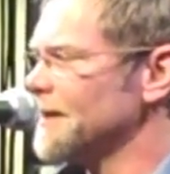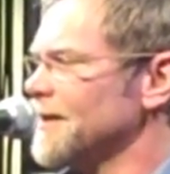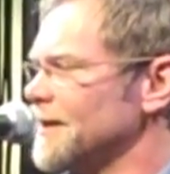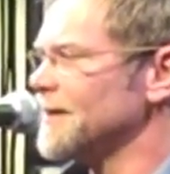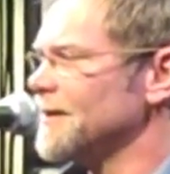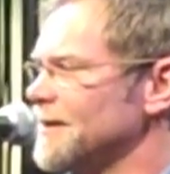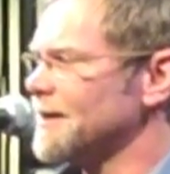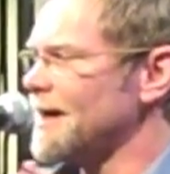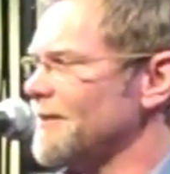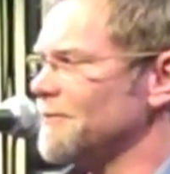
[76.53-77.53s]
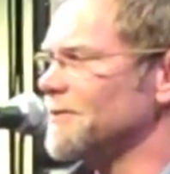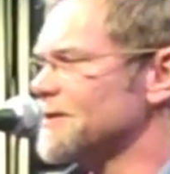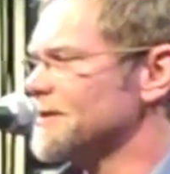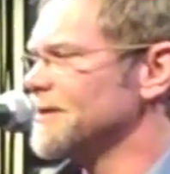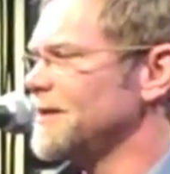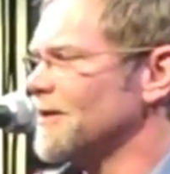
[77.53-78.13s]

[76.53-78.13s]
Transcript: the guy was,